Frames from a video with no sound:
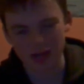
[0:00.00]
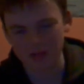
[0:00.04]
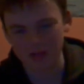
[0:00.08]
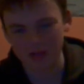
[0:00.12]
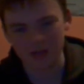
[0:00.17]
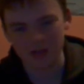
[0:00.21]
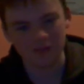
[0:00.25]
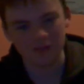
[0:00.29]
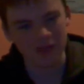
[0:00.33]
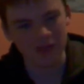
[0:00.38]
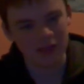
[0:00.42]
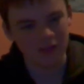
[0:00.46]
of
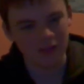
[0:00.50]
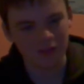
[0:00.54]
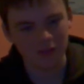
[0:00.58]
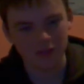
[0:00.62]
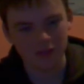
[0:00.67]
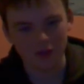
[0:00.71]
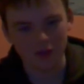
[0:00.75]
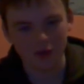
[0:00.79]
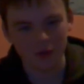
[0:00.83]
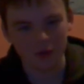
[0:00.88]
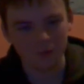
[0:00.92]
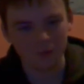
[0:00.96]
convince the
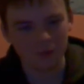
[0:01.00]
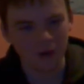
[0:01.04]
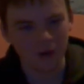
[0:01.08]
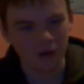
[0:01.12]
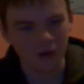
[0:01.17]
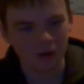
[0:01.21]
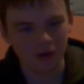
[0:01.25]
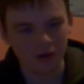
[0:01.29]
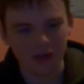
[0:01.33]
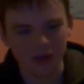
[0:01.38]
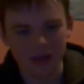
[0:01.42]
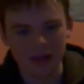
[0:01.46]
young
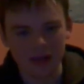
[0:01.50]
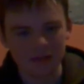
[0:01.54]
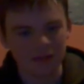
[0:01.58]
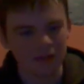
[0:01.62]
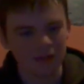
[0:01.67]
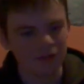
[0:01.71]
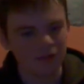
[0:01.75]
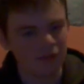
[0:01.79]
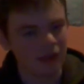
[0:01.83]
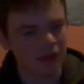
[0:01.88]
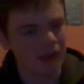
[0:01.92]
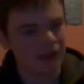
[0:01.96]
buck
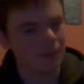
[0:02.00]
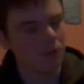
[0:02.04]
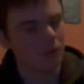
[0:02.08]
to say,